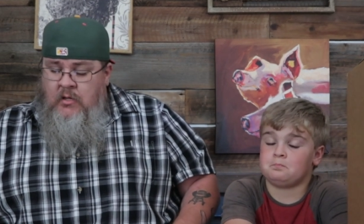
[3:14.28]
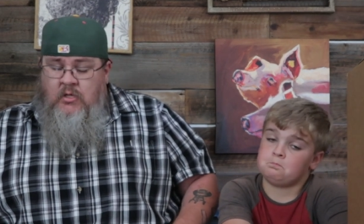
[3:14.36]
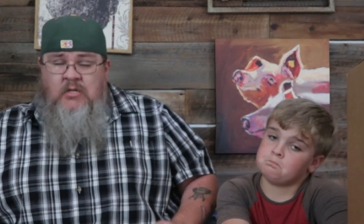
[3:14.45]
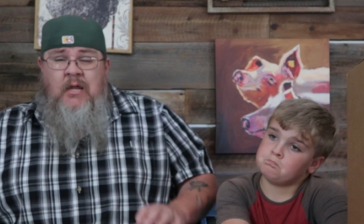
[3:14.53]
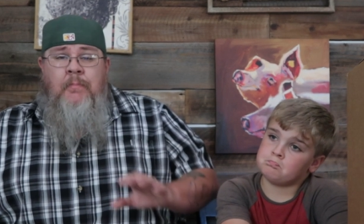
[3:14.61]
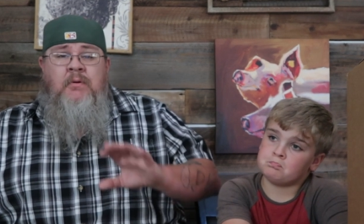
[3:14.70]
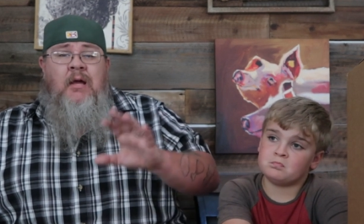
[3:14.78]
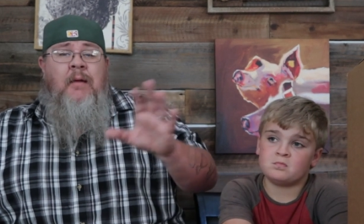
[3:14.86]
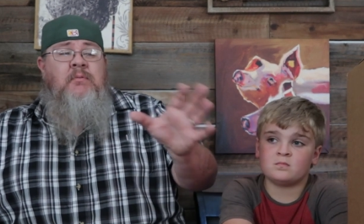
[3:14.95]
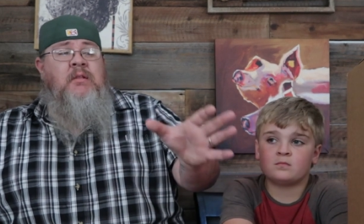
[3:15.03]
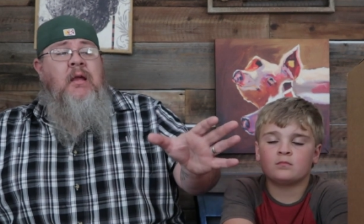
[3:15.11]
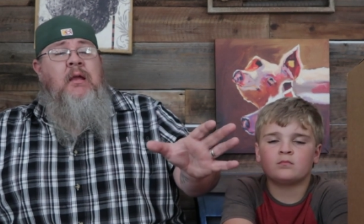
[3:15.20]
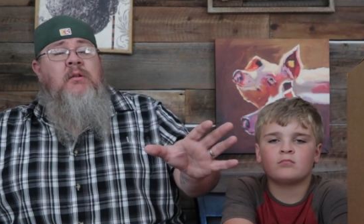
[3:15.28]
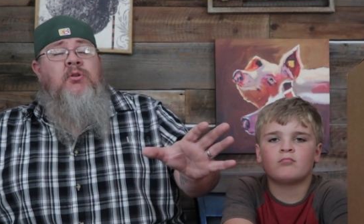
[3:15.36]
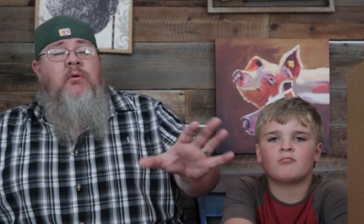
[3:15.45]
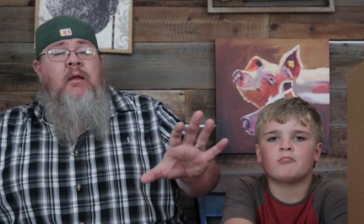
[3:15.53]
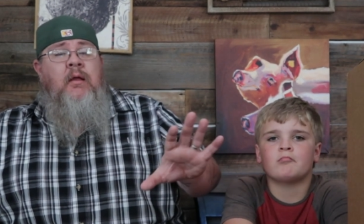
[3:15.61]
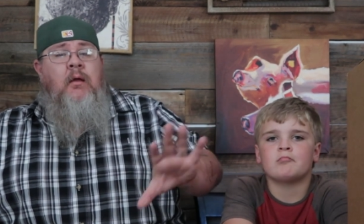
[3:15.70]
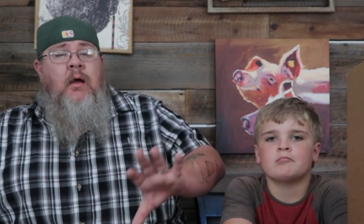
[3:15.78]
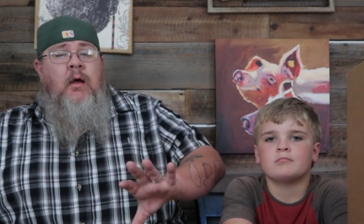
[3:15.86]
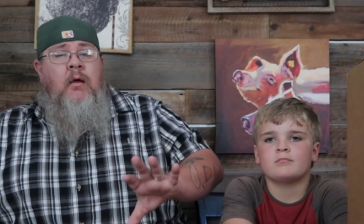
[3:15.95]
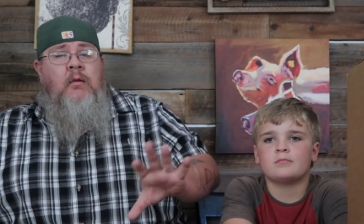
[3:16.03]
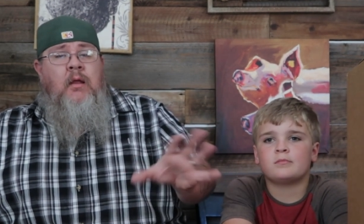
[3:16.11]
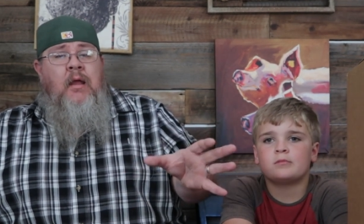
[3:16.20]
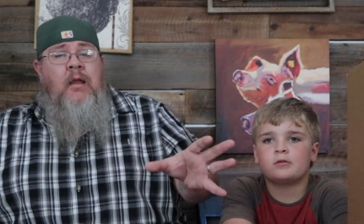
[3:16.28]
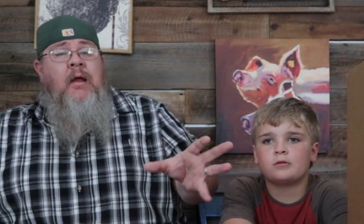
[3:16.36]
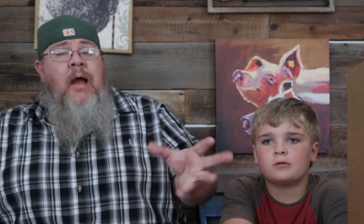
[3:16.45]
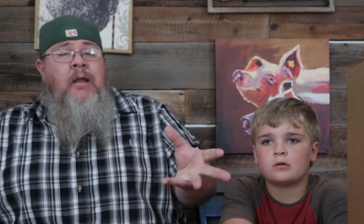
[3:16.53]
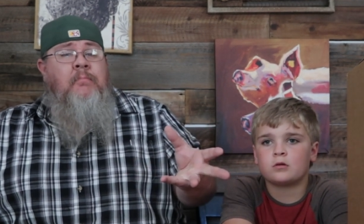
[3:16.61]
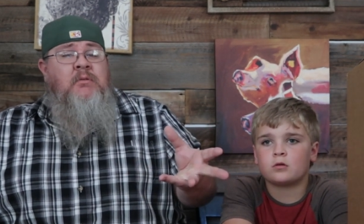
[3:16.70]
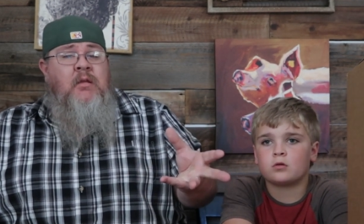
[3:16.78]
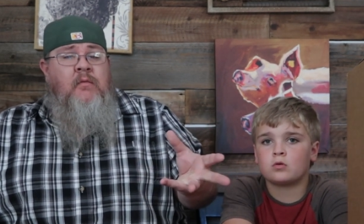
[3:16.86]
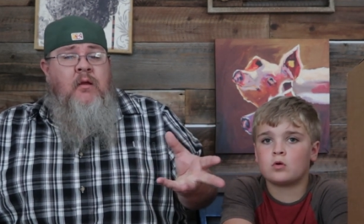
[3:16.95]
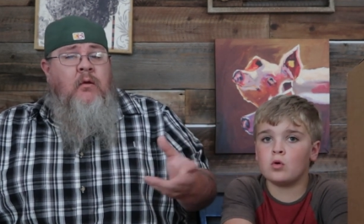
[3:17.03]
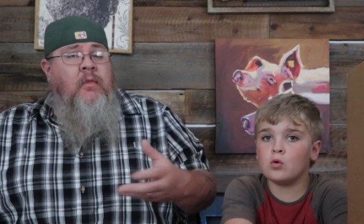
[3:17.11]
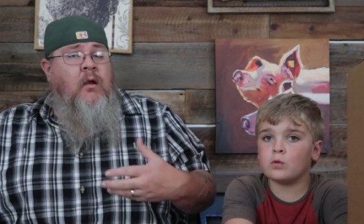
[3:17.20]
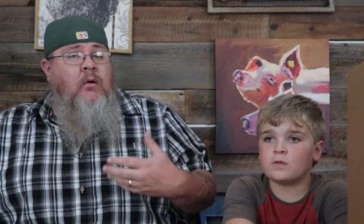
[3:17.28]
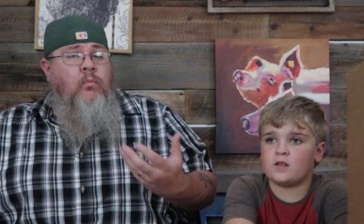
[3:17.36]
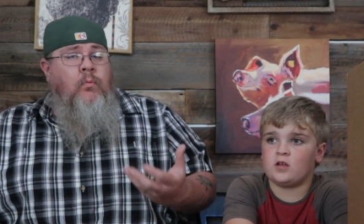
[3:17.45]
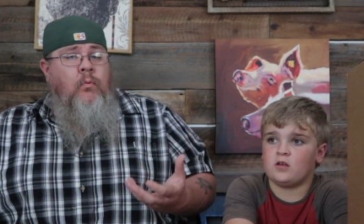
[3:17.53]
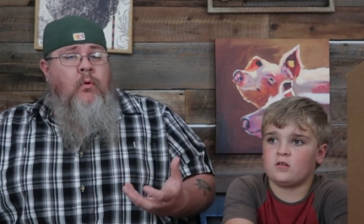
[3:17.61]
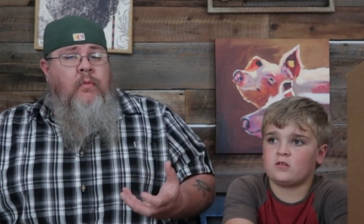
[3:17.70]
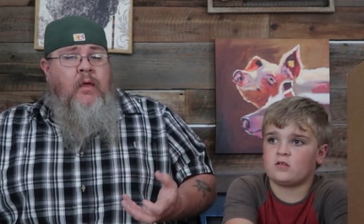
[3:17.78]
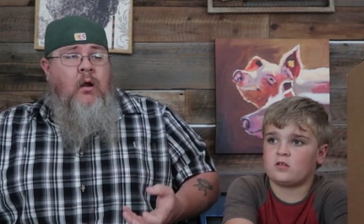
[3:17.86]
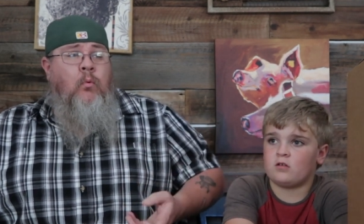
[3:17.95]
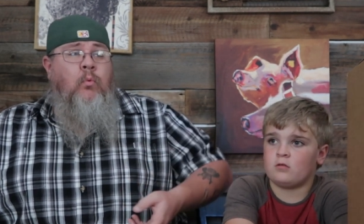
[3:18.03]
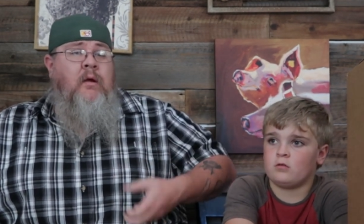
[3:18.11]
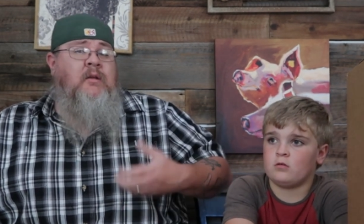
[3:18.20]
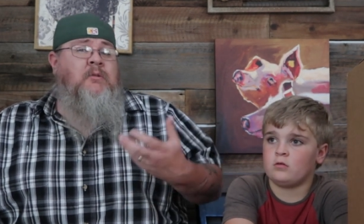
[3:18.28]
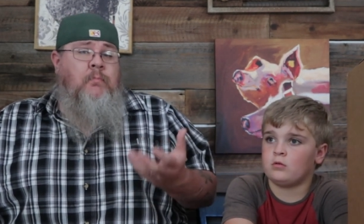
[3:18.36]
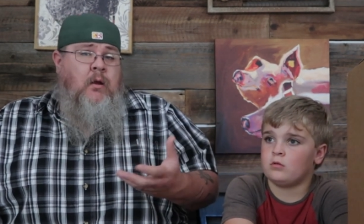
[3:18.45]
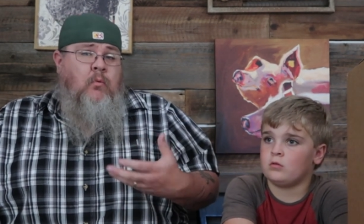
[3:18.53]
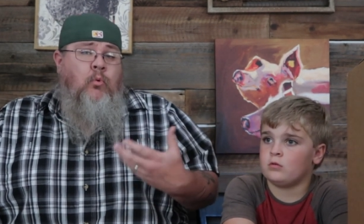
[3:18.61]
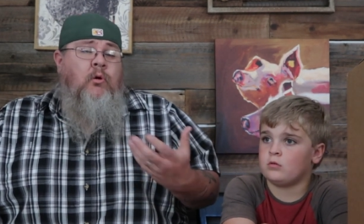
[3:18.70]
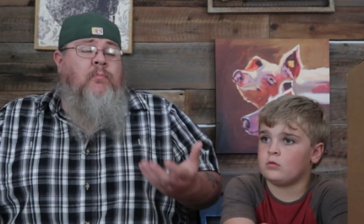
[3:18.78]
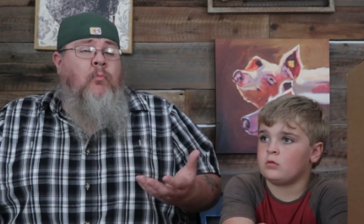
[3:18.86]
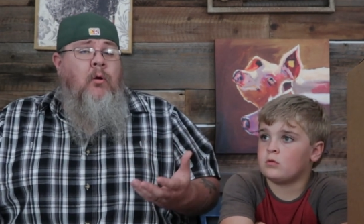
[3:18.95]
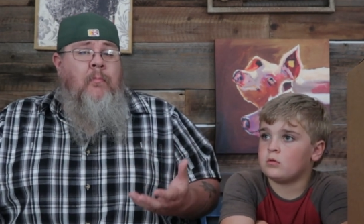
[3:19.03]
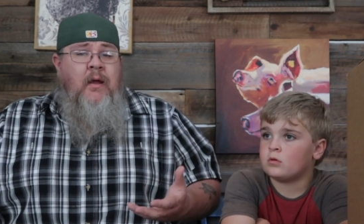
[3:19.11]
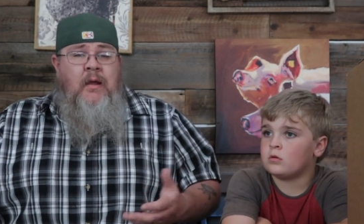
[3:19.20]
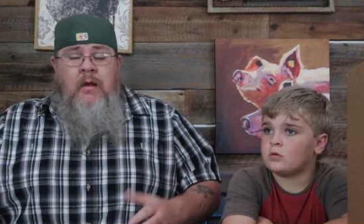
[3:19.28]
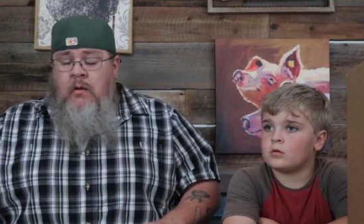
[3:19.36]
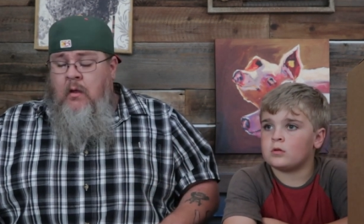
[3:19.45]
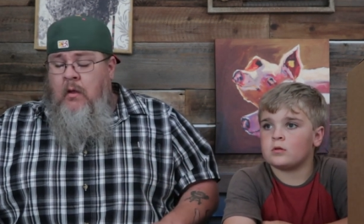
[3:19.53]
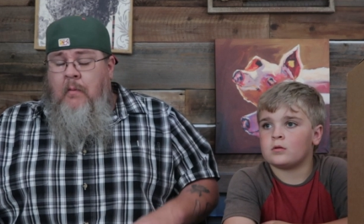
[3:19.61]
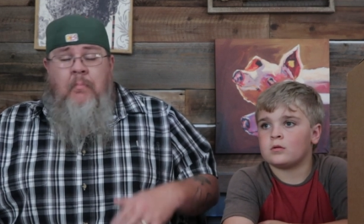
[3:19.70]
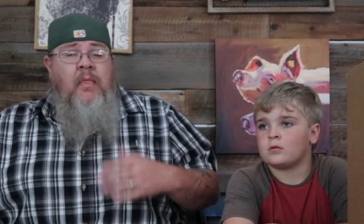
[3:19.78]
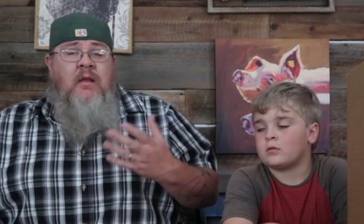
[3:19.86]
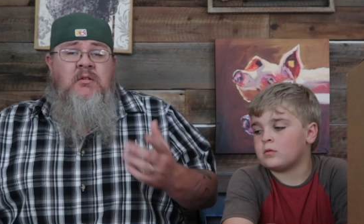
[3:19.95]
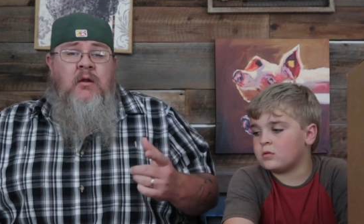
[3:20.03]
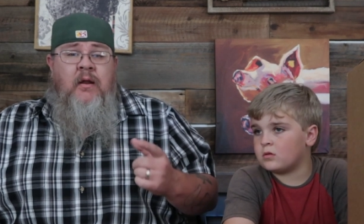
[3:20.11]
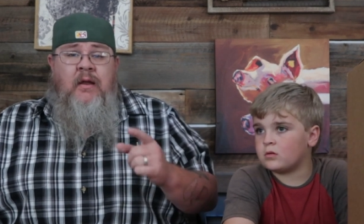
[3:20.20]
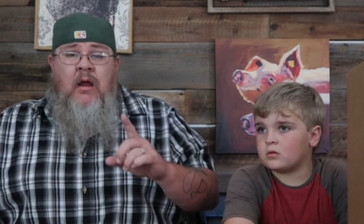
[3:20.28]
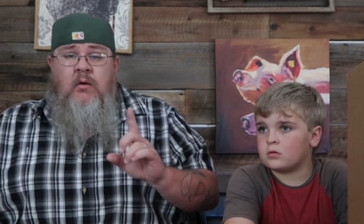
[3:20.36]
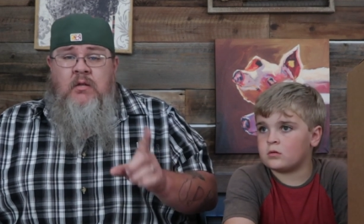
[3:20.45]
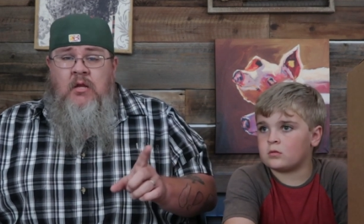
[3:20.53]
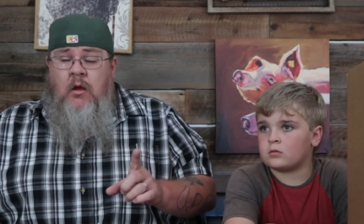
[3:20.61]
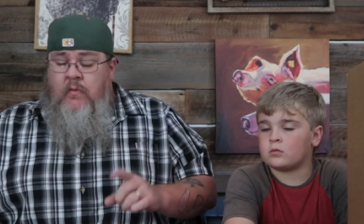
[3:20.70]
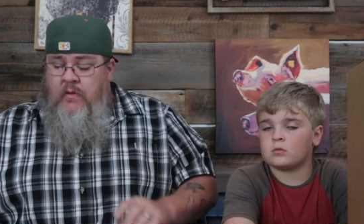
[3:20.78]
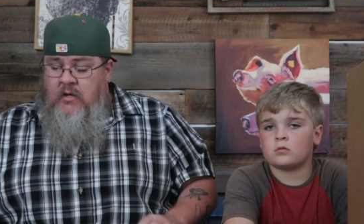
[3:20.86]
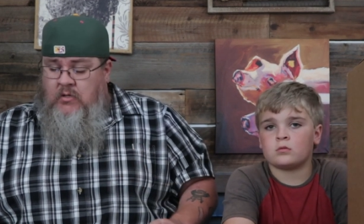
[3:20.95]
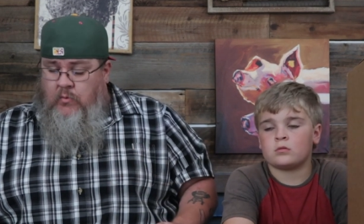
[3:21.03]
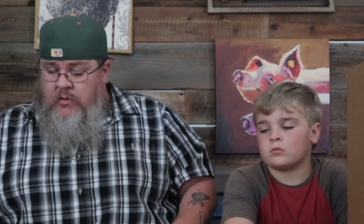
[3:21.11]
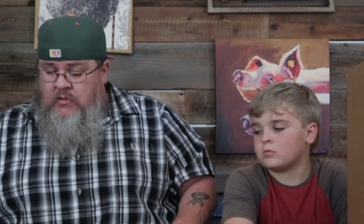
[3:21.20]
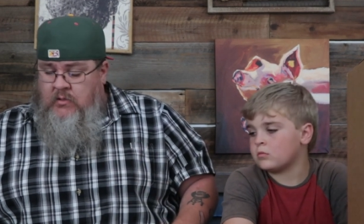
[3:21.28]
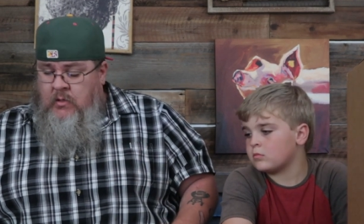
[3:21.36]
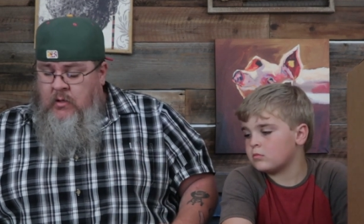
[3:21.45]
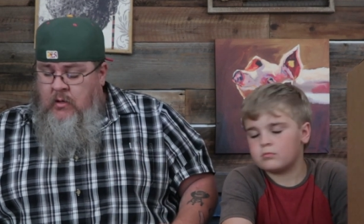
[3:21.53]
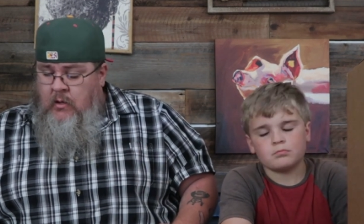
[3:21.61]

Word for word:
Speaker 1: So sometimes they insert hidden items in there that are worth more money, but that's not a guarantee on these ones.